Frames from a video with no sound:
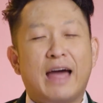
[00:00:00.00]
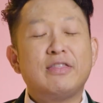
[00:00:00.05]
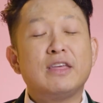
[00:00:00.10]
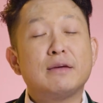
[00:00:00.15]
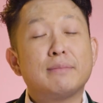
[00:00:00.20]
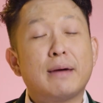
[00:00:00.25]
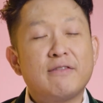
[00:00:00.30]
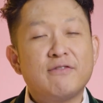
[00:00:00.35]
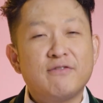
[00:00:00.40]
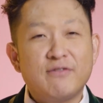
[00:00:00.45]
I
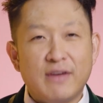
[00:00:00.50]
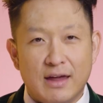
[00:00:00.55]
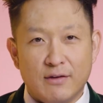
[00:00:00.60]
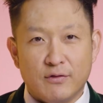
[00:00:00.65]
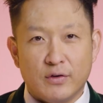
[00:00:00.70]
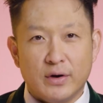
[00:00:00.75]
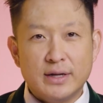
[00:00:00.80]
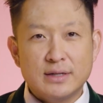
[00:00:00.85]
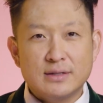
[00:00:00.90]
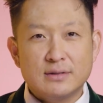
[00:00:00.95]
think my
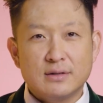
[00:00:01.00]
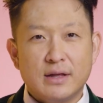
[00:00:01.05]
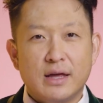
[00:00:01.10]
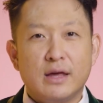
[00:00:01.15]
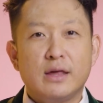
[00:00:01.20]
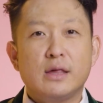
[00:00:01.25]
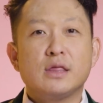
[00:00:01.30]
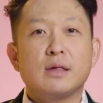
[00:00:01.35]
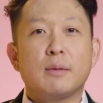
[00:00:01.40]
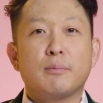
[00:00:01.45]
favorite
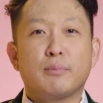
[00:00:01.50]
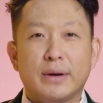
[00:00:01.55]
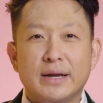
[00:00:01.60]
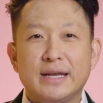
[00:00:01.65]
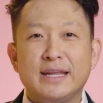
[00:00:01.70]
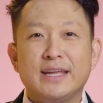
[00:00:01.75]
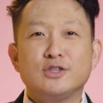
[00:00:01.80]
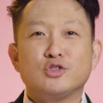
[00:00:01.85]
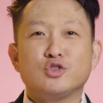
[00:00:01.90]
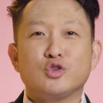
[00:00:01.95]
is
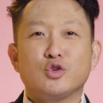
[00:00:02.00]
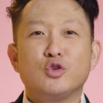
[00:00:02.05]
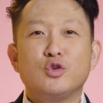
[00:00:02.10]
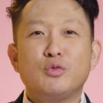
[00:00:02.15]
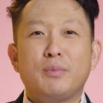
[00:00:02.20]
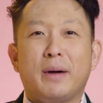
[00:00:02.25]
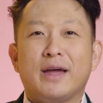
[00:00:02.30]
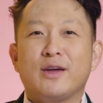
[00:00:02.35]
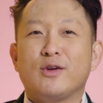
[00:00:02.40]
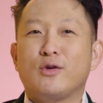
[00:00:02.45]
Brittany and
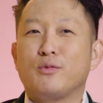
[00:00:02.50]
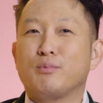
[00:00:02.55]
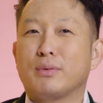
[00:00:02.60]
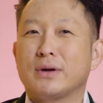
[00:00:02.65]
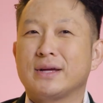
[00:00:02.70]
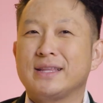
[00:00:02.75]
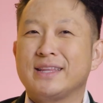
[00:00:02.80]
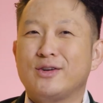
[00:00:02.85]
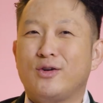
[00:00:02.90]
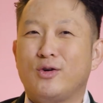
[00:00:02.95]
Drew by
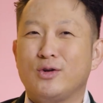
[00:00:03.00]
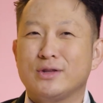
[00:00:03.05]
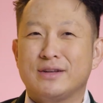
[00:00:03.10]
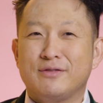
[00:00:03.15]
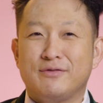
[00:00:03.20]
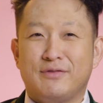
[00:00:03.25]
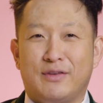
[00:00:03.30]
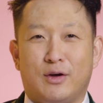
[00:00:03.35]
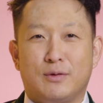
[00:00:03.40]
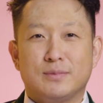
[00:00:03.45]
Brooklyn
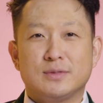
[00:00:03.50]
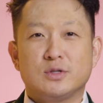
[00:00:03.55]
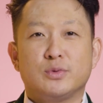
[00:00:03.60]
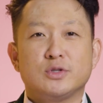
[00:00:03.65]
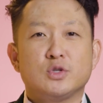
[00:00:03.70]
Holden Films,